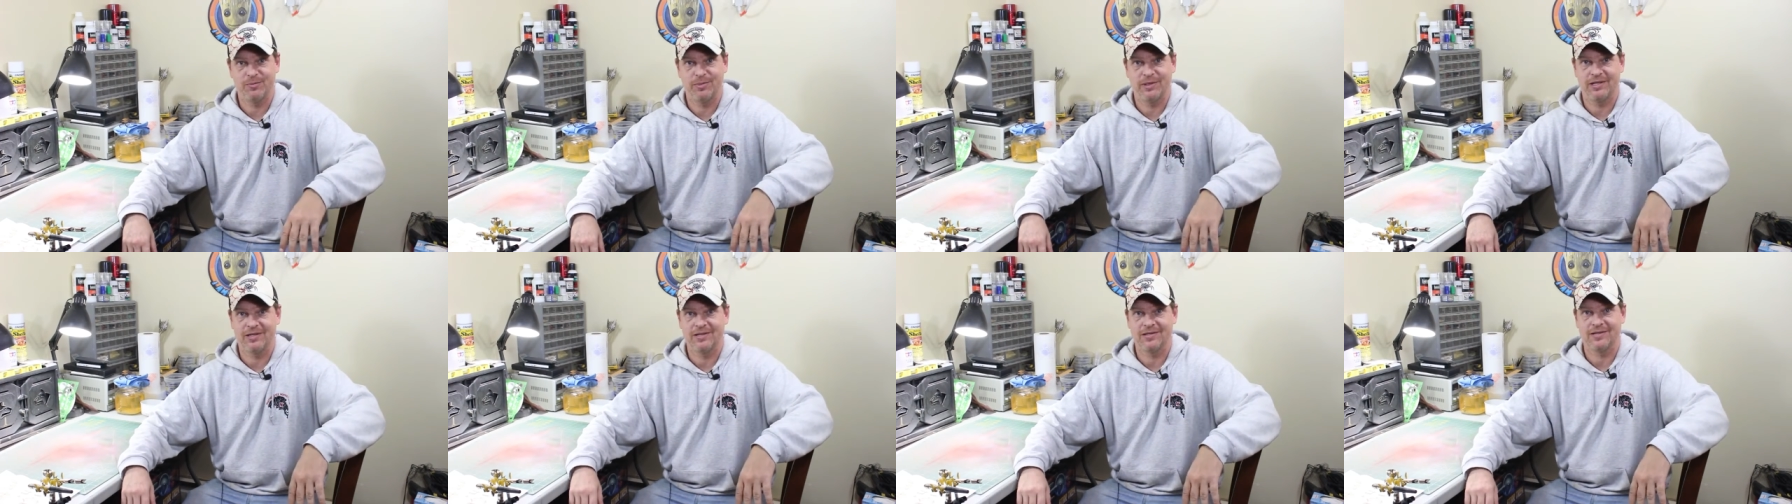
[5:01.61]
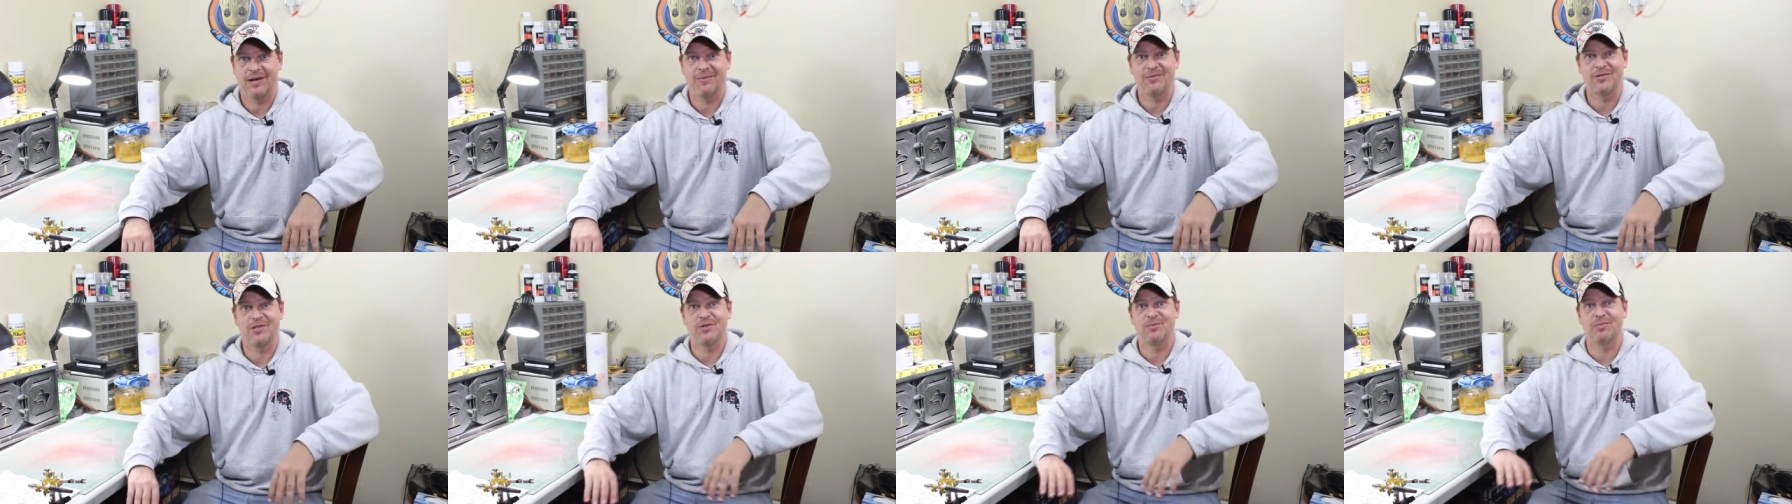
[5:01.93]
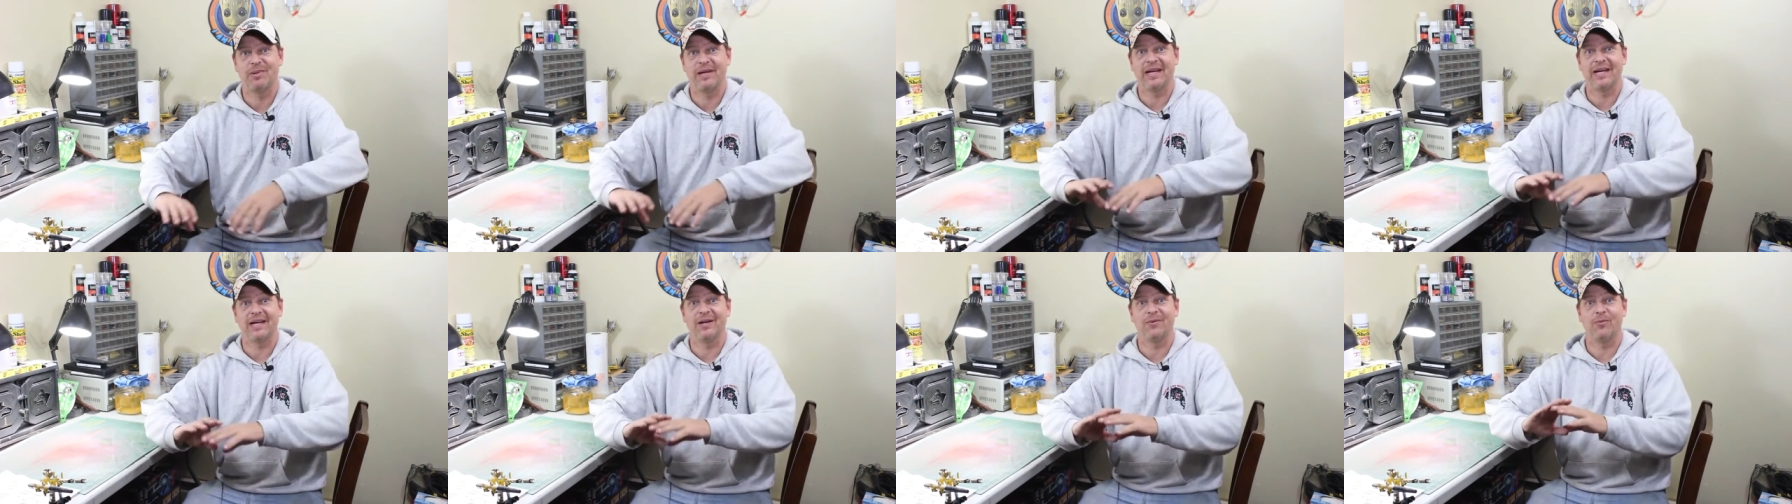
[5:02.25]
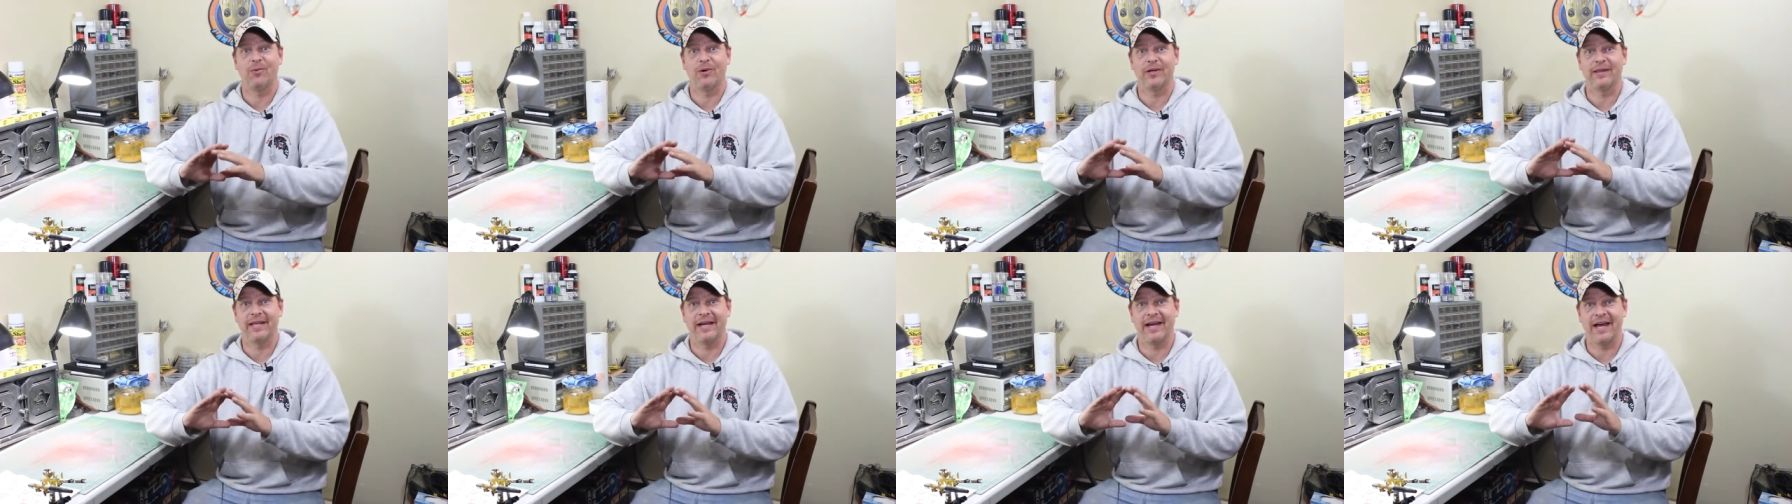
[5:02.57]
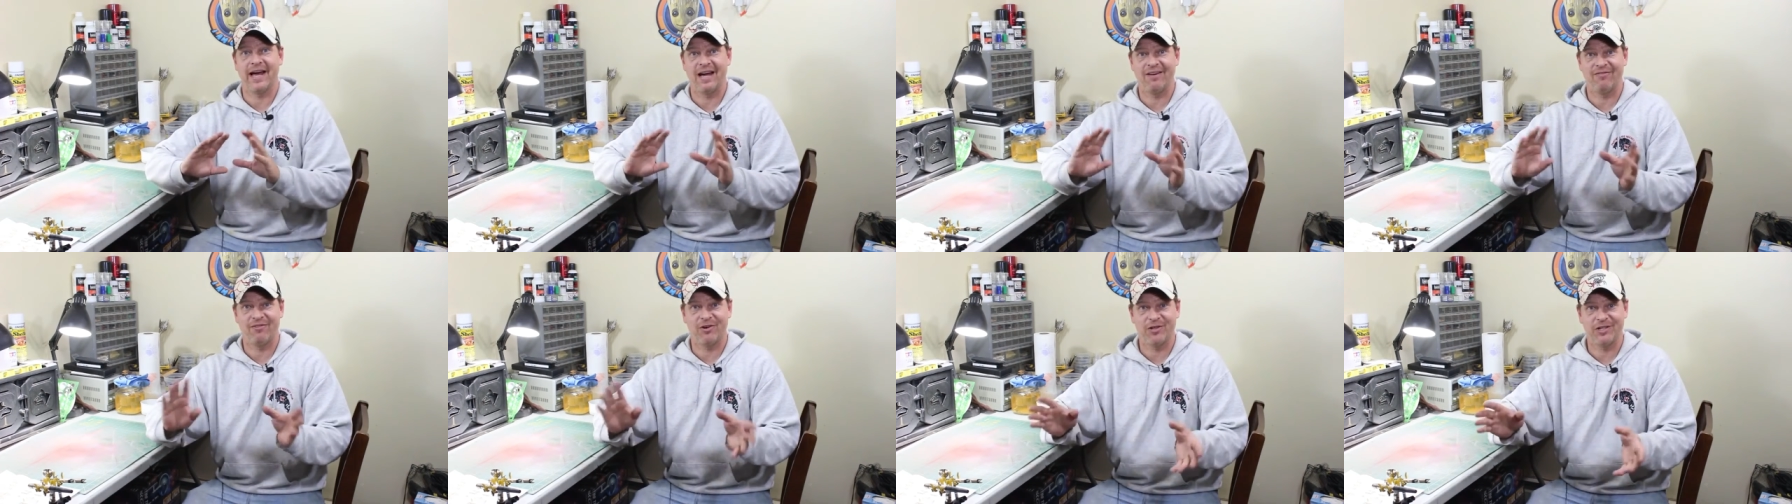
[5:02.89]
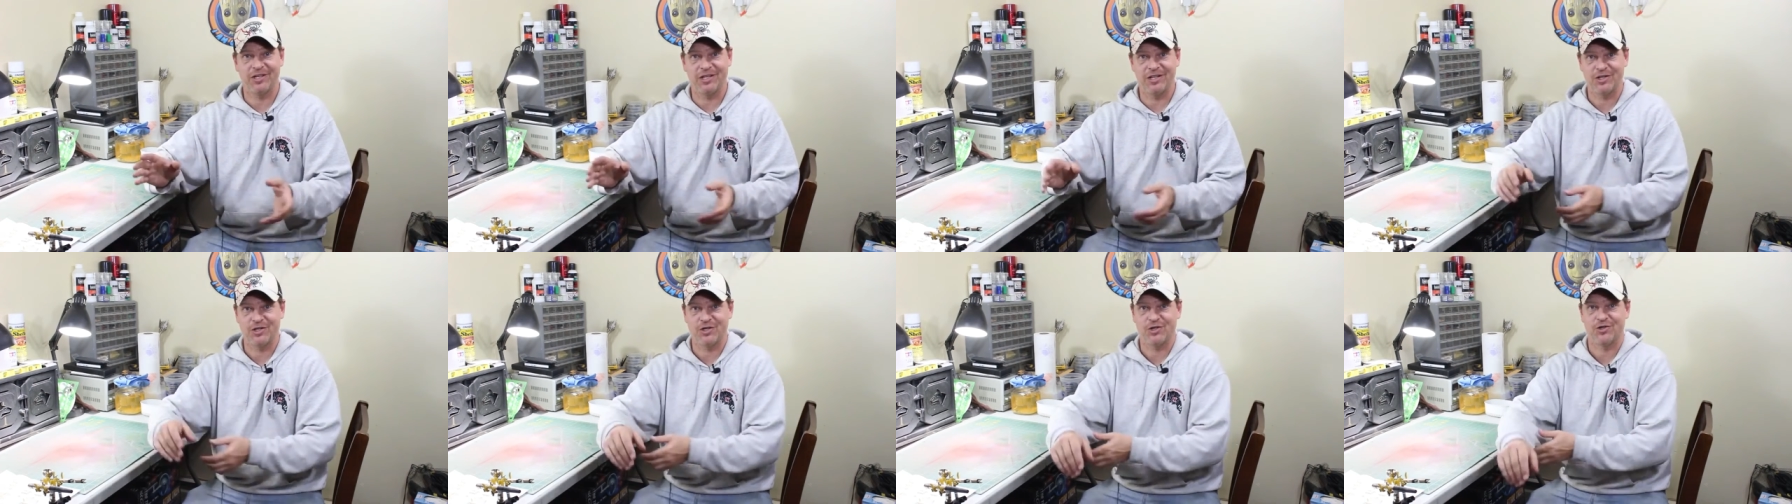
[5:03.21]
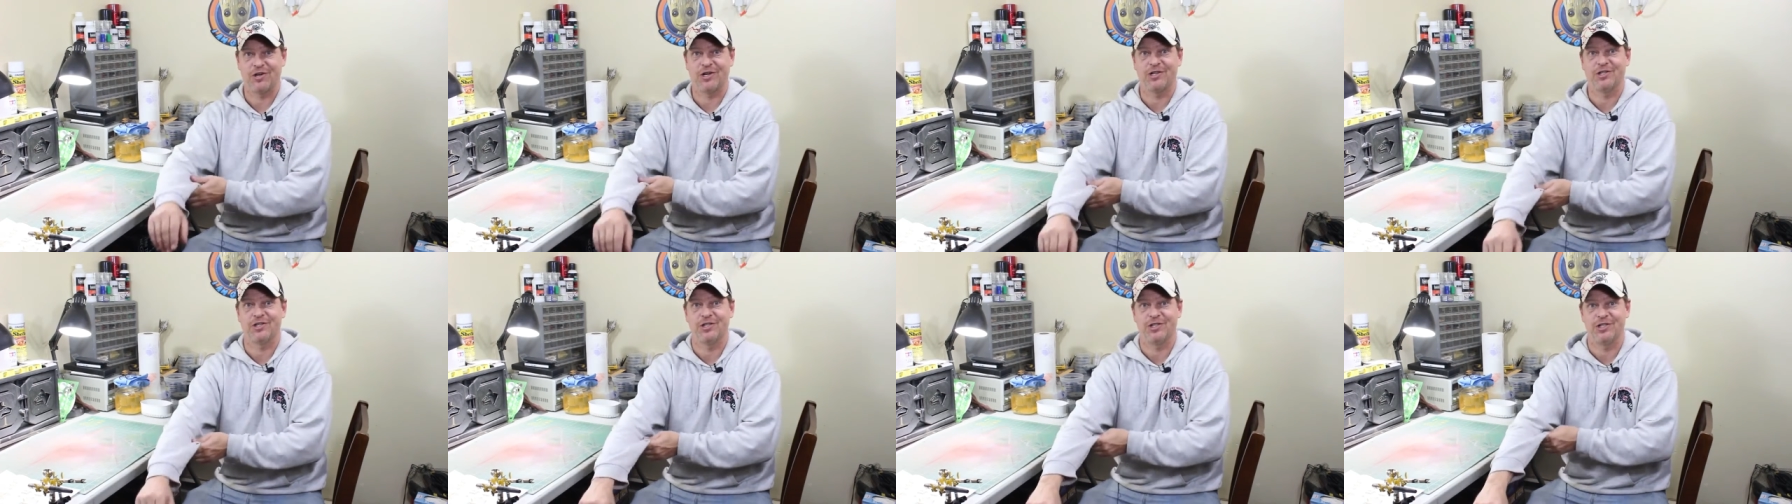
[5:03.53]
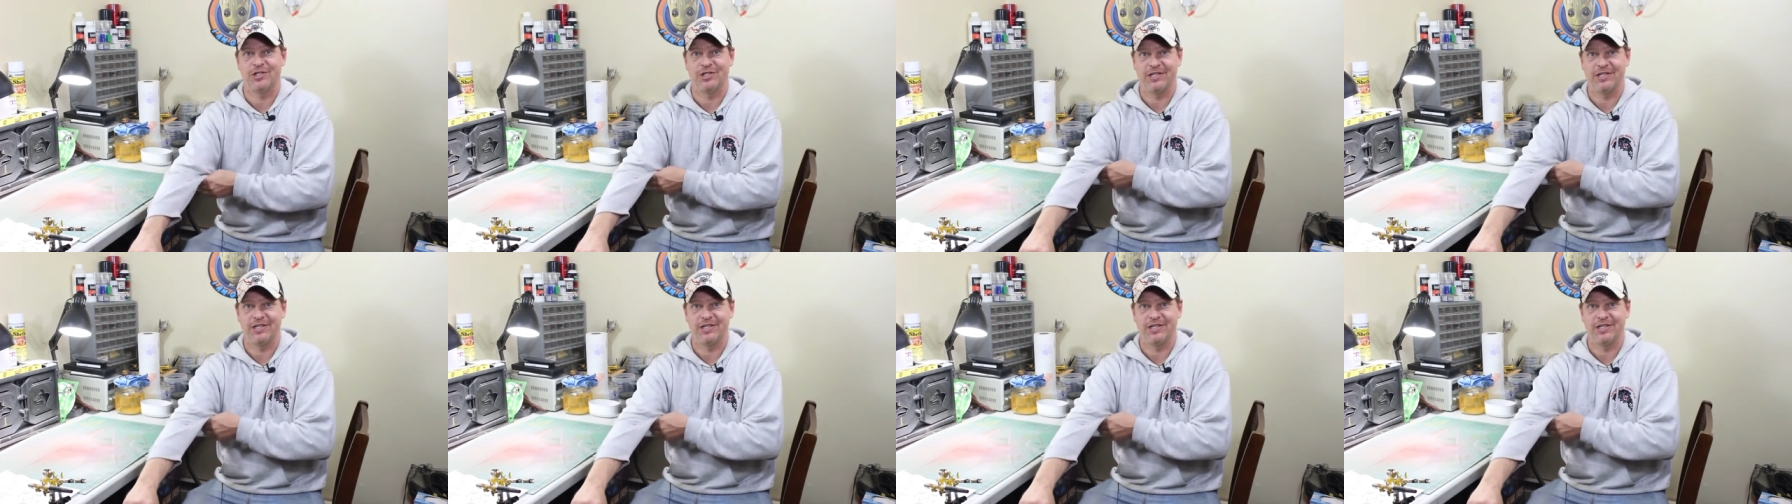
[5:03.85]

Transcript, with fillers: because I'm just picking what they have on the instruction